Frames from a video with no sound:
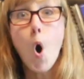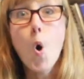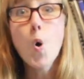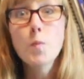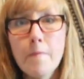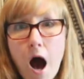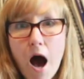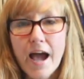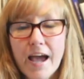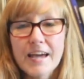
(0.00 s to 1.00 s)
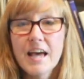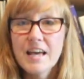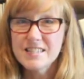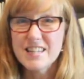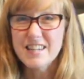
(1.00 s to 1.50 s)
oh my,
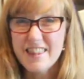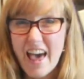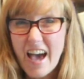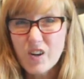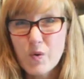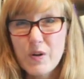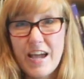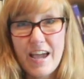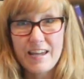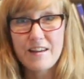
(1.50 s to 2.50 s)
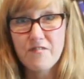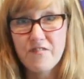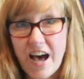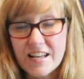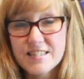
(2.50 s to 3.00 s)
did that create a
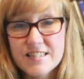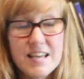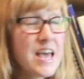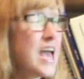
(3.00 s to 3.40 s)
fuss.